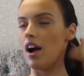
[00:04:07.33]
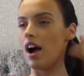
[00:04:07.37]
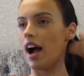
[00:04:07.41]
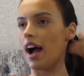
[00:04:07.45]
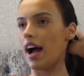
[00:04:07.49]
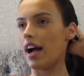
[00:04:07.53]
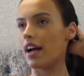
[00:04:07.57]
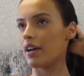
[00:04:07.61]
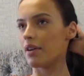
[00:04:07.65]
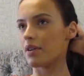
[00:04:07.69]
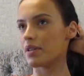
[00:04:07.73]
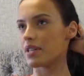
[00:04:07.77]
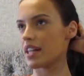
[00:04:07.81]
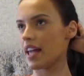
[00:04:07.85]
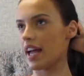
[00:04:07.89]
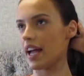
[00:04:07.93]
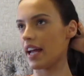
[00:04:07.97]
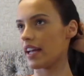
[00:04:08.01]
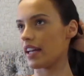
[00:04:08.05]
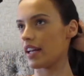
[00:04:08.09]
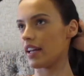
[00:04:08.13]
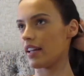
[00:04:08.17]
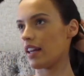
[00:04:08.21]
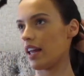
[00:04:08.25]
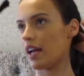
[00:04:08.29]
always
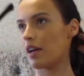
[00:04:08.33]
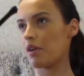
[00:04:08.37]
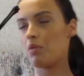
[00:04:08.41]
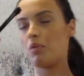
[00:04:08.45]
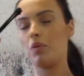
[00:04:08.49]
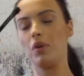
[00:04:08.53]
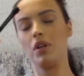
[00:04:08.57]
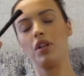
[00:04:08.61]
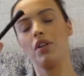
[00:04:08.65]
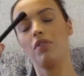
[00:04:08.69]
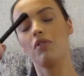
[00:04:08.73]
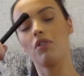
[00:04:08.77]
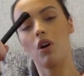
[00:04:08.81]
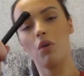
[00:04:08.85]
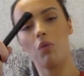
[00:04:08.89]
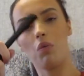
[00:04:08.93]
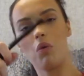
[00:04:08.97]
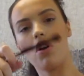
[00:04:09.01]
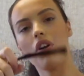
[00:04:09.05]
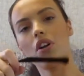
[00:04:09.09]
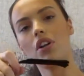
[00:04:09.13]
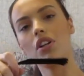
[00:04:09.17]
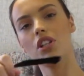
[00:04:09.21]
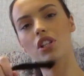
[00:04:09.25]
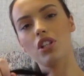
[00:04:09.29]
hate, like, when you've got
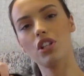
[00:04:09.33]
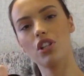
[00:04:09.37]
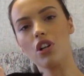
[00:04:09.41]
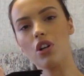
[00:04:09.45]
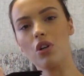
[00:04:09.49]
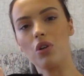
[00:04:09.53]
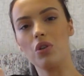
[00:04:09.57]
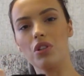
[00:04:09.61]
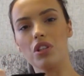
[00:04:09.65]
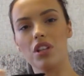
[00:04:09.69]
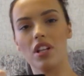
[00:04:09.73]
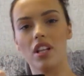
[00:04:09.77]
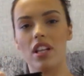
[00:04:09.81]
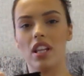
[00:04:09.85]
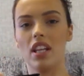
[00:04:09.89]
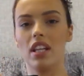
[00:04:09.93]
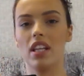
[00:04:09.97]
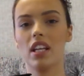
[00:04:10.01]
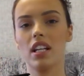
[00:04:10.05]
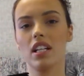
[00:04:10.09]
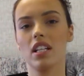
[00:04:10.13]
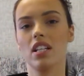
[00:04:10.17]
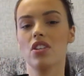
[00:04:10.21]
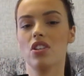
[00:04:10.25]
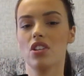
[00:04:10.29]
one on your shoulder and
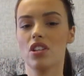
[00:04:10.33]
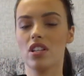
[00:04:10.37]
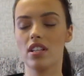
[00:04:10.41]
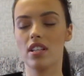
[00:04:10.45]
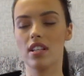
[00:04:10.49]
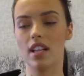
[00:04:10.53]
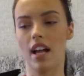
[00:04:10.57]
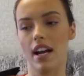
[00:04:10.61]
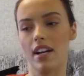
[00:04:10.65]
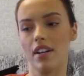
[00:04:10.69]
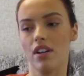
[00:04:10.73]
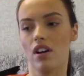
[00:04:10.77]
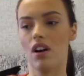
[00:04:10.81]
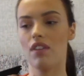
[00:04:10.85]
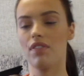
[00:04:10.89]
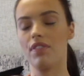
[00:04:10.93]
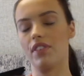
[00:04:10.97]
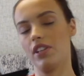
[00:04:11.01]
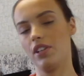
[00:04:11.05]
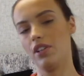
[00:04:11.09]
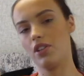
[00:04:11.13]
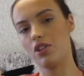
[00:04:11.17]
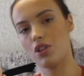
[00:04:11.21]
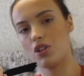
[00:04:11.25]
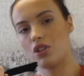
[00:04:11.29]
you can just slide off
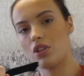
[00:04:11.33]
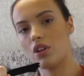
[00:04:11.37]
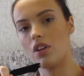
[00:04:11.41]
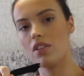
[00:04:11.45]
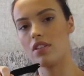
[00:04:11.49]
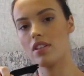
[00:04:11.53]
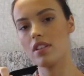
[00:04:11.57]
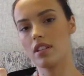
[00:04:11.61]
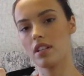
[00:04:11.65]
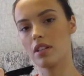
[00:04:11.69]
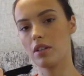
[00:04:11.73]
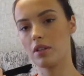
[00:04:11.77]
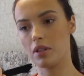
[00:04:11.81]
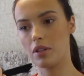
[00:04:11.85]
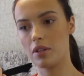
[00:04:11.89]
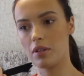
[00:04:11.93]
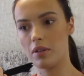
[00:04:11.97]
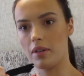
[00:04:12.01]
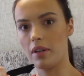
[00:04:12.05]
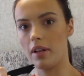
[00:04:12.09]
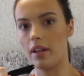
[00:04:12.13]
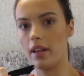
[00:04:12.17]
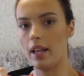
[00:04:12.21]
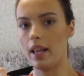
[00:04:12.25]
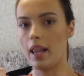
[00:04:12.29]
and you're just
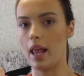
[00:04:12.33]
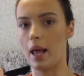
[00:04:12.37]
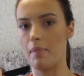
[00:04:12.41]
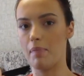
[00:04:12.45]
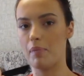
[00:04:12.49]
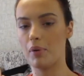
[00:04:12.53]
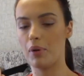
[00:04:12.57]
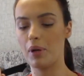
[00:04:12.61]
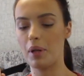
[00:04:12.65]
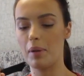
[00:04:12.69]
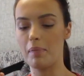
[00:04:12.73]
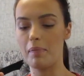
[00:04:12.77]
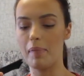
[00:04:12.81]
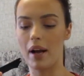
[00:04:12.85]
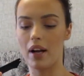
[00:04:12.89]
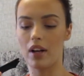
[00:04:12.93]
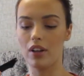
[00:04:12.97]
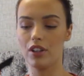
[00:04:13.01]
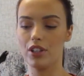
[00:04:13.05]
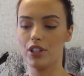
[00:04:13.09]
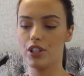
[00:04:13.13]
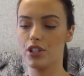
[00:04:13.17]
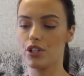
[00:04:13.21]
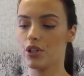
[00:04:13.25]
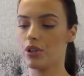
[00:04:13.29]
constantly like putting them back
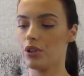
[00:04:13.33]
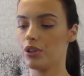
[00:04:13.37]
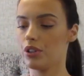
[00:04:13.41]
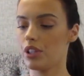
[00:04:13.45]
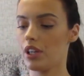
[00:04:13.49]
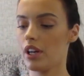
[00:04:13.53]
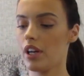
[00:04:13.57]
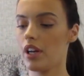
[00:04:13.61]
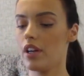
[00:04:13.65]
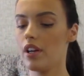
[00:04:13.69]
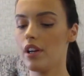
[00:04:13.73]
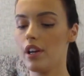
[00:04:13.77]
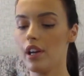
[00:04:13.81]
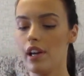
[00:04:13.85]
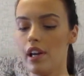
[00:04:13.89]
on your shoulder.